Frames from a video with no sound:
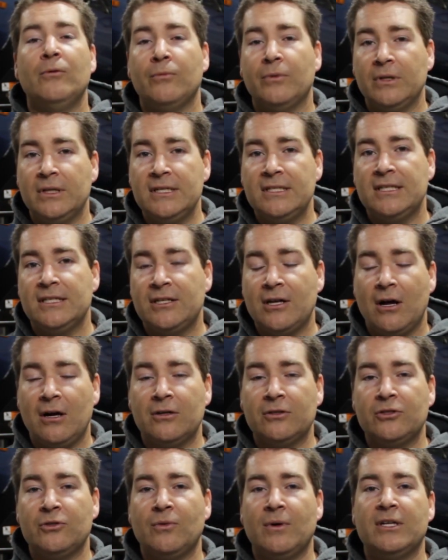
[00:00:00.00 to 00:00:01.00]
Release the
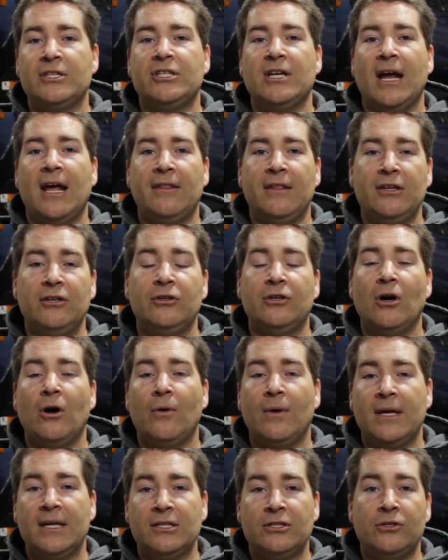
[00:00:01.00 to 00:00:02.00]
toggle switch, and then you can
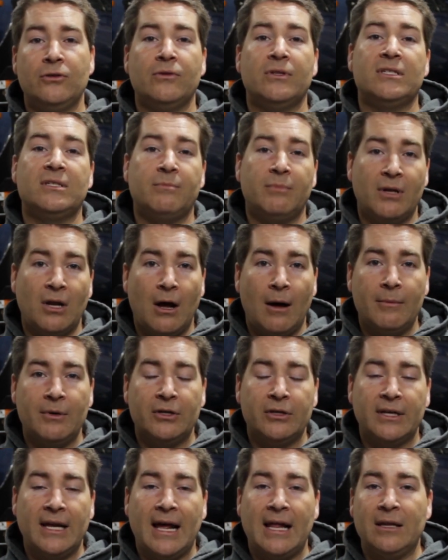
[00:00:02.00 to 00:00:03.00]
go into the
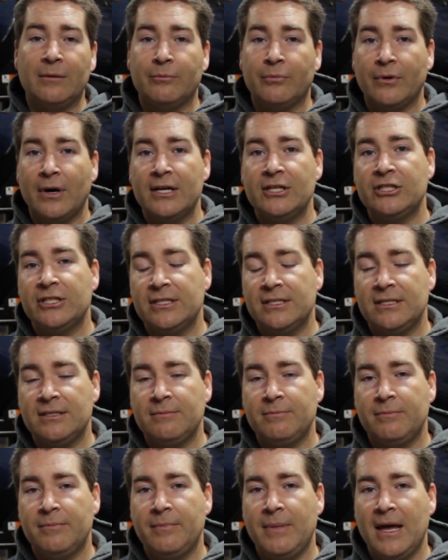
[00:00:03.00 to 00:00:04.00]
speedometer
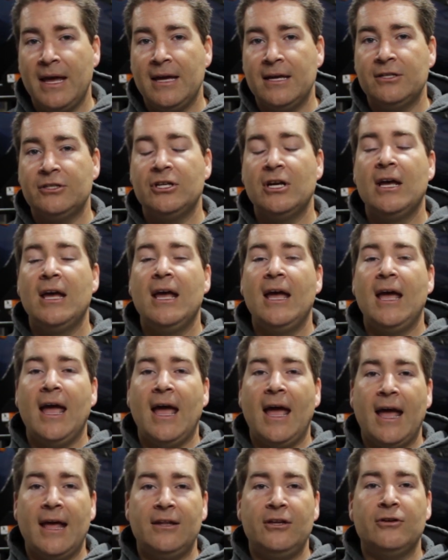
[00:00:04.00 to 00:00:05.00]
calibrations page,
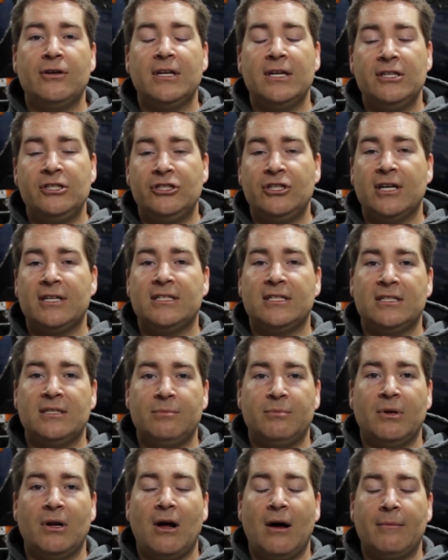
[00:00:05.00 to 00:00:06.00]
and you can adjust the
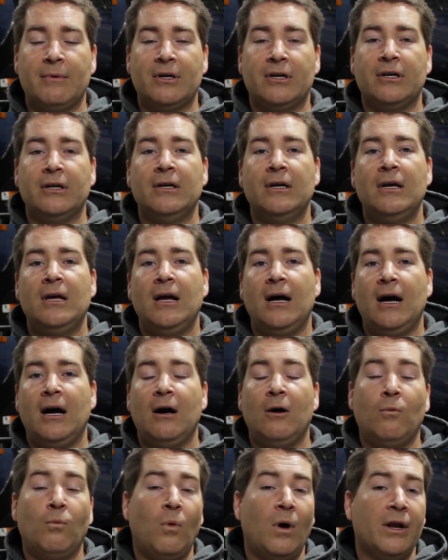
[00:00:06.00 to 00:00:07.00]
speedometer
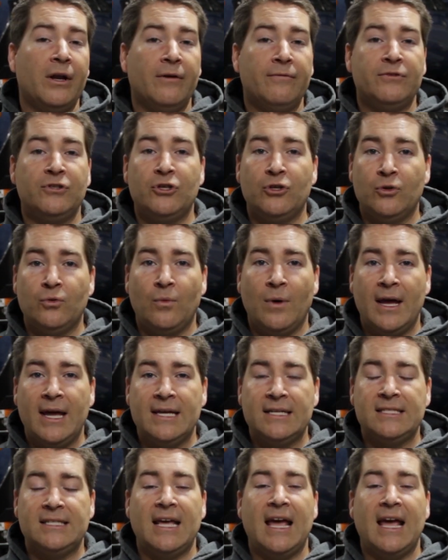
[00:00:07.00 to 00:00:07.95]
one of two ways.